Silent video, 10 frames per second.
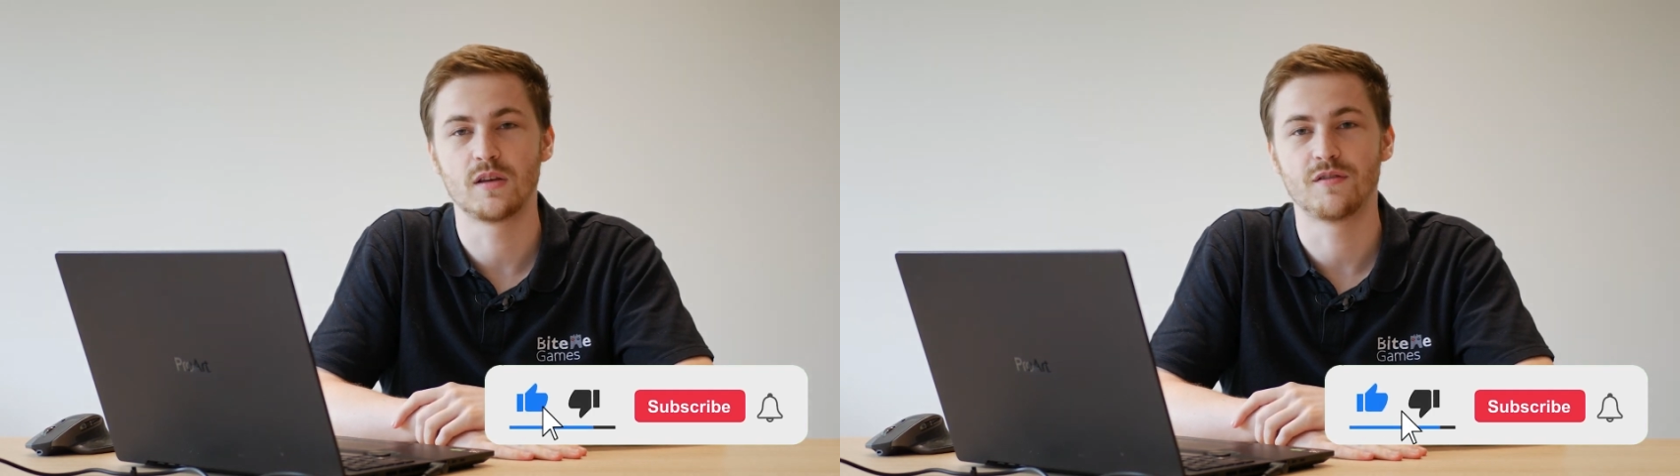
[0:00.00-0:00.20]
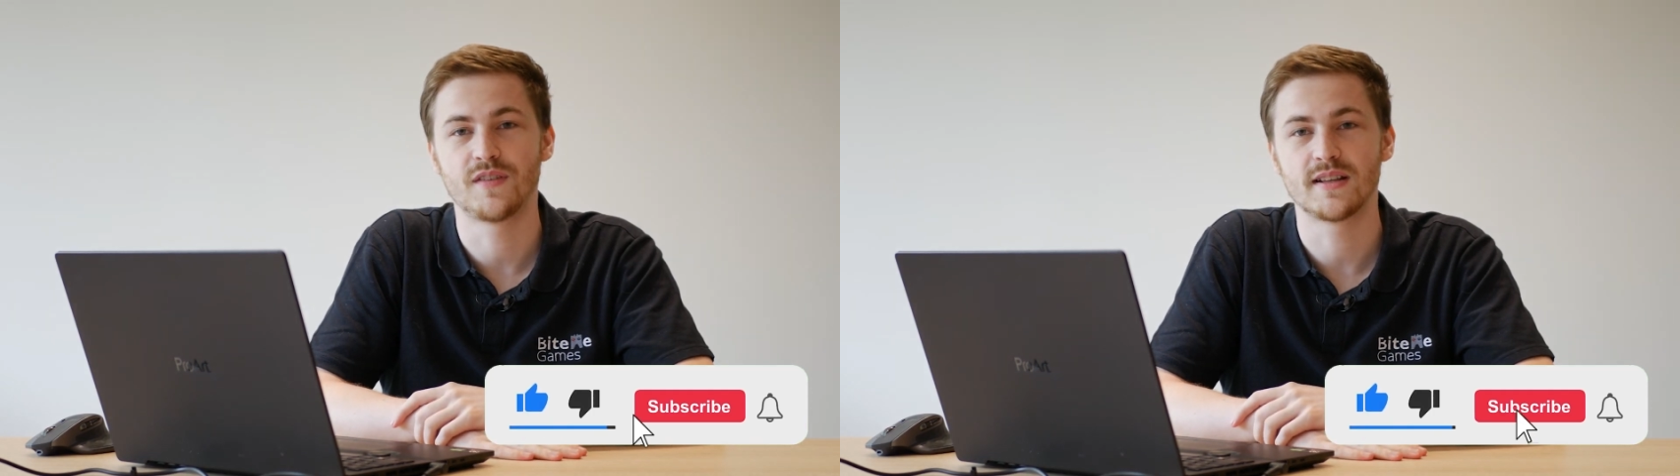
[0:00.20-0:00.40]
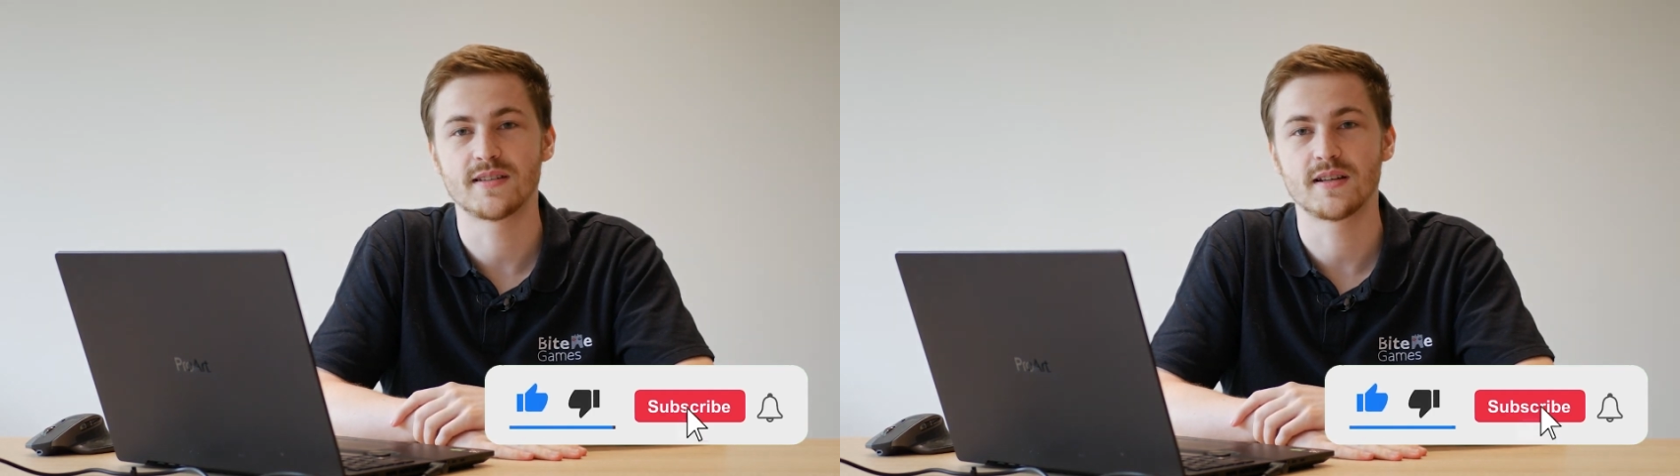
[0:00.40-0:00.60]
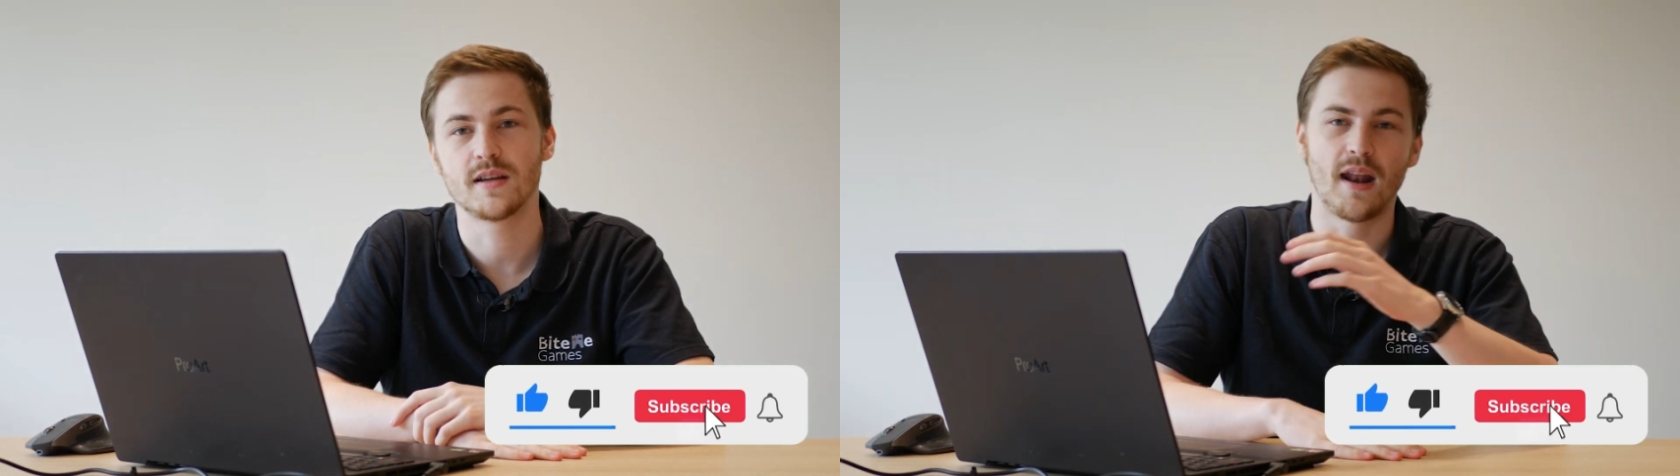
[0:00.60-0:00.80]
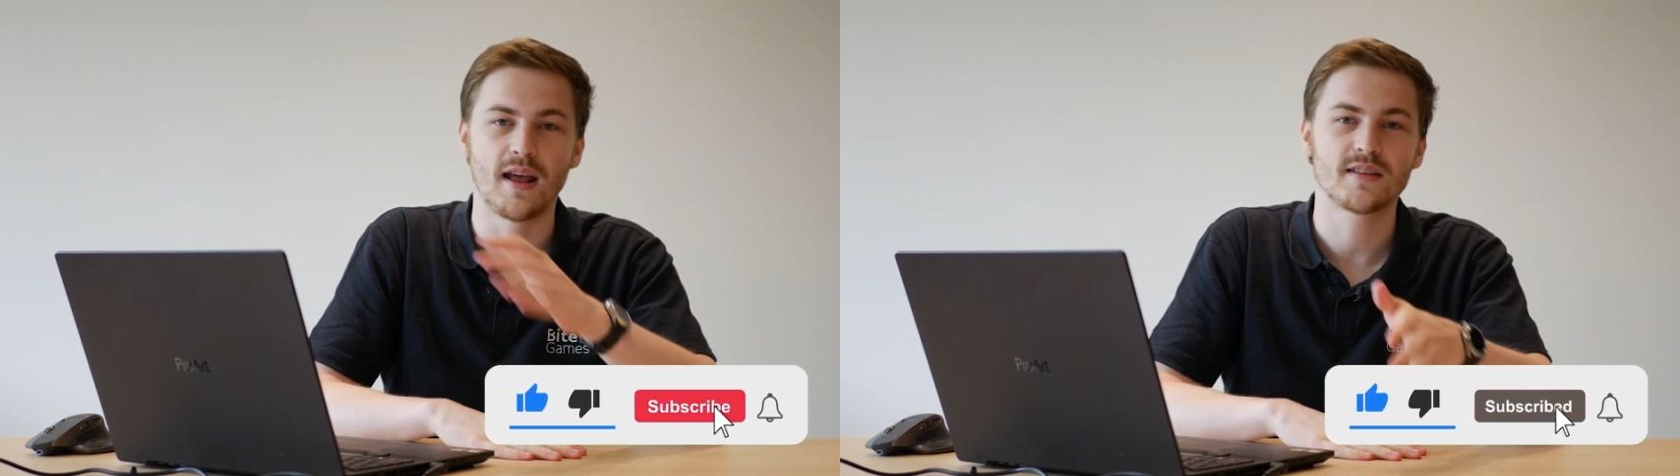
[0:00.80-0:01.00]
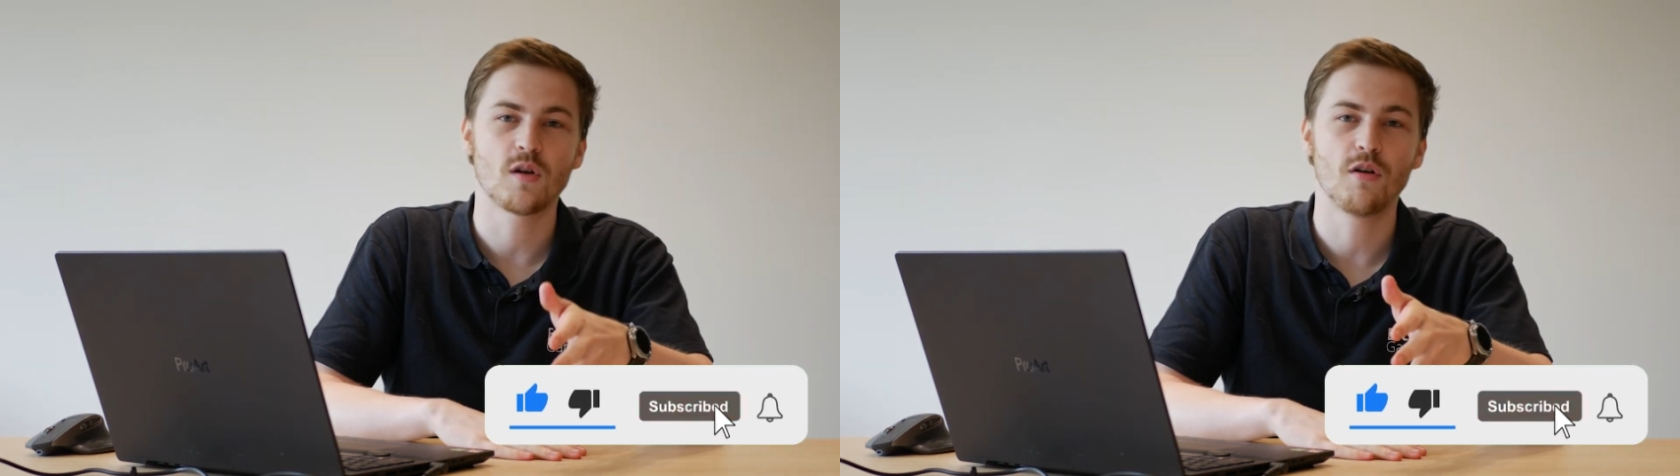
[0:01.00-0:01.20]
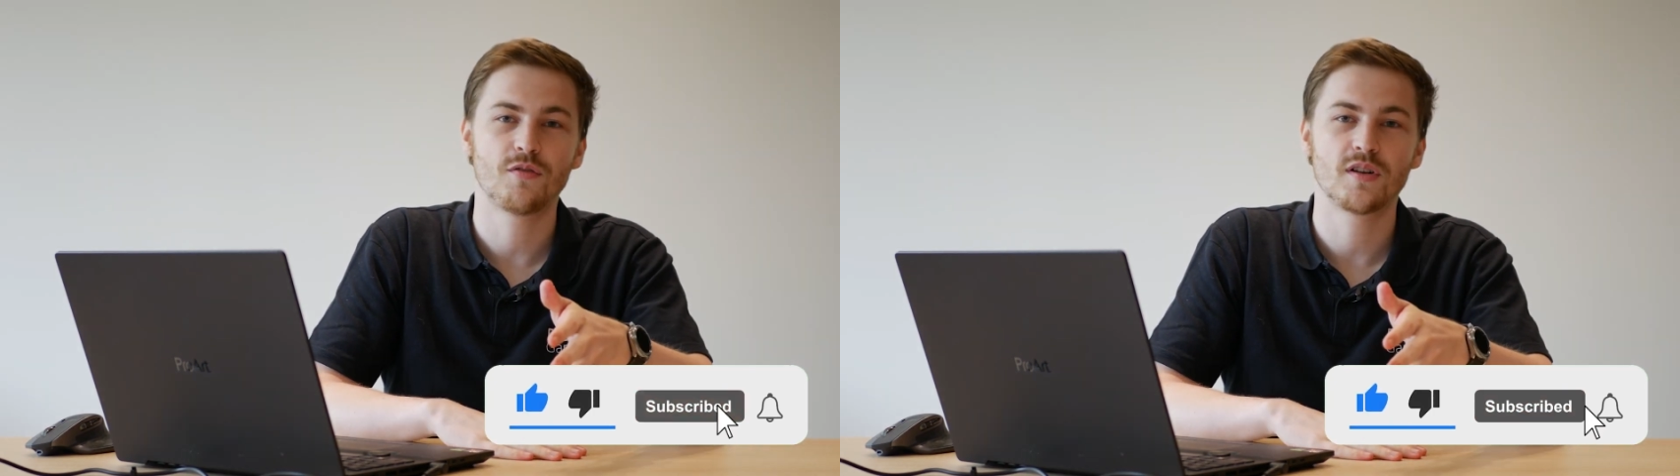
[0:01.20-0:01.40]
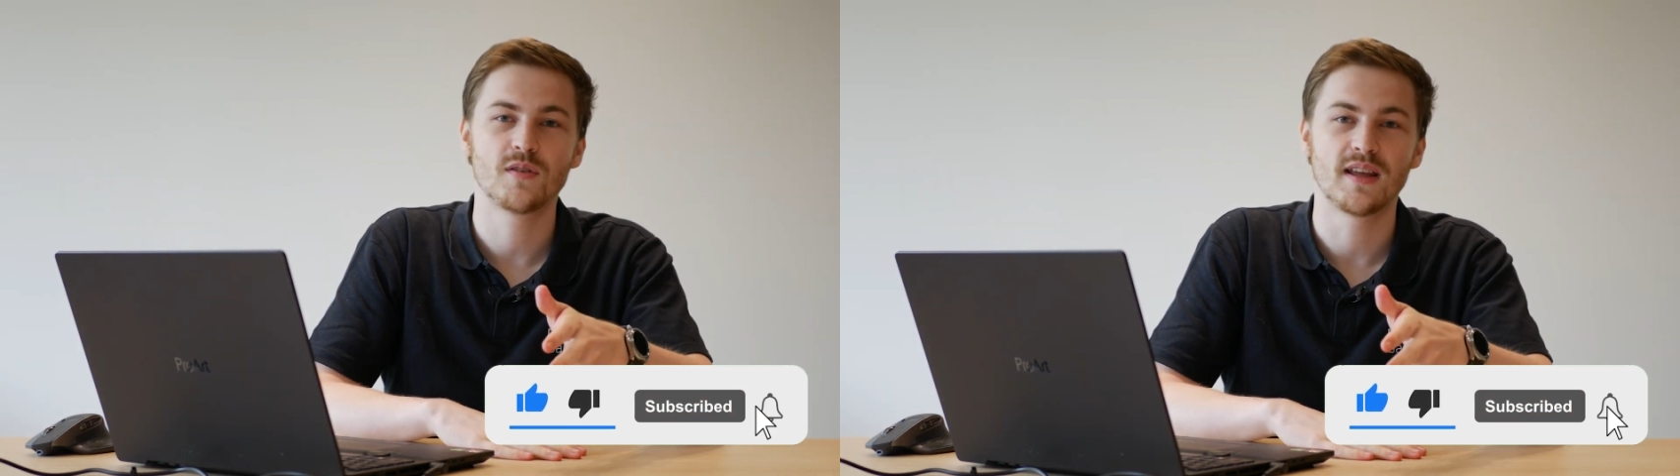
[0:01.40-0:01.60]
fancy. And that's all
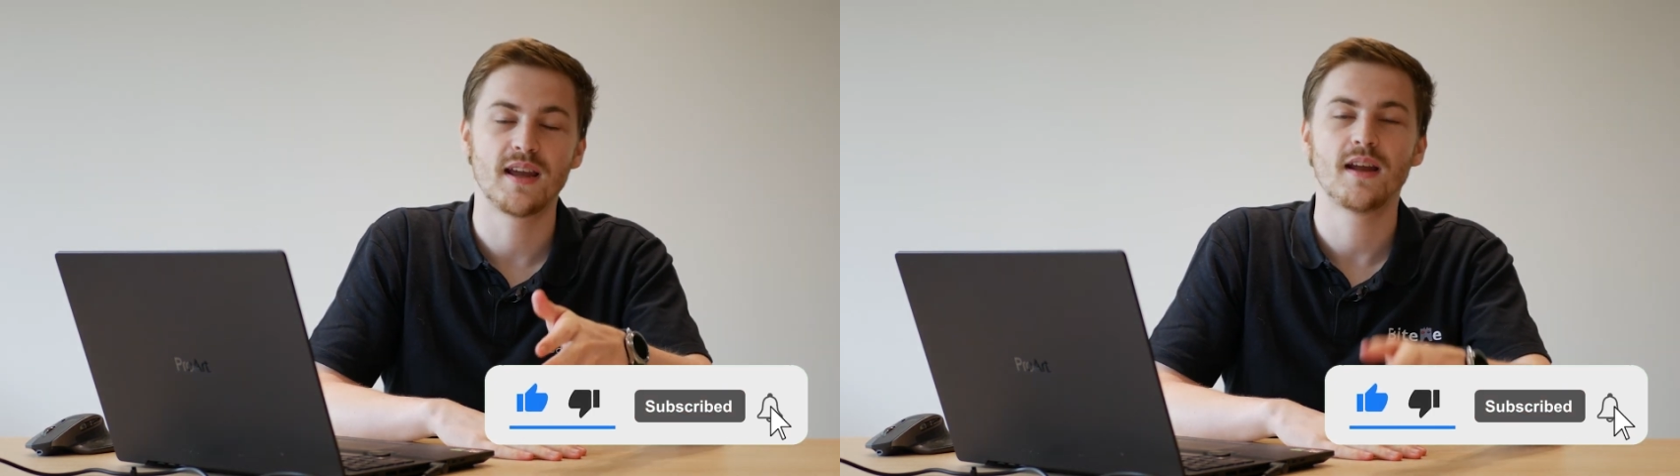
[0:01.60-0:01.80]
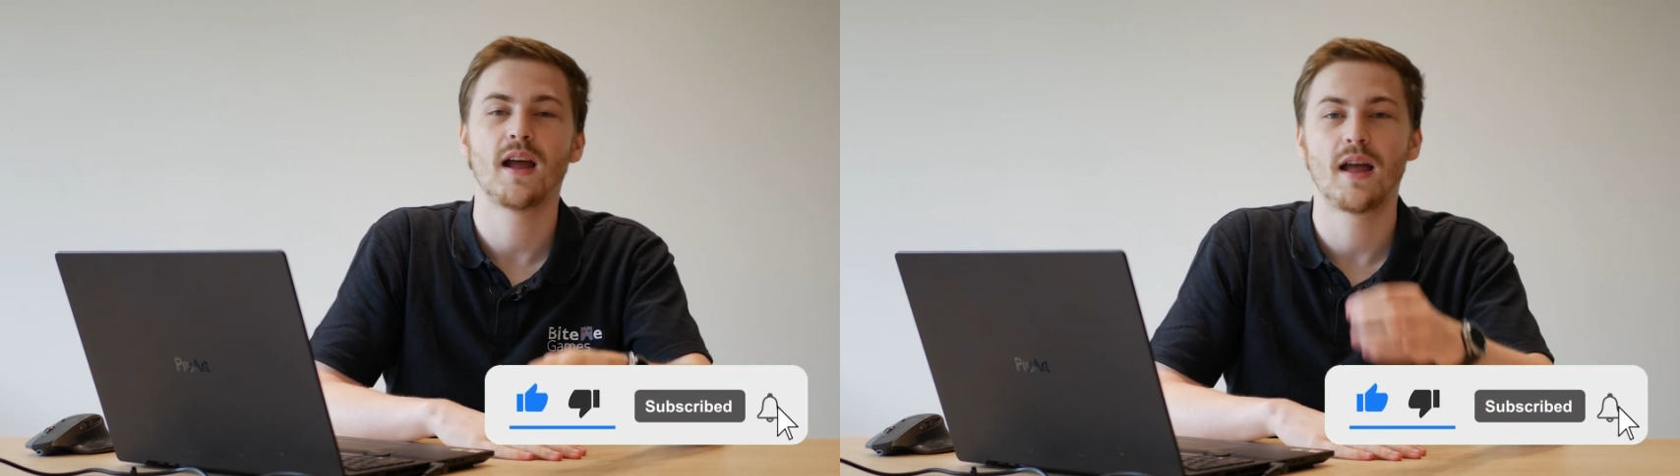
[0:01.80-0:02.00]
for today.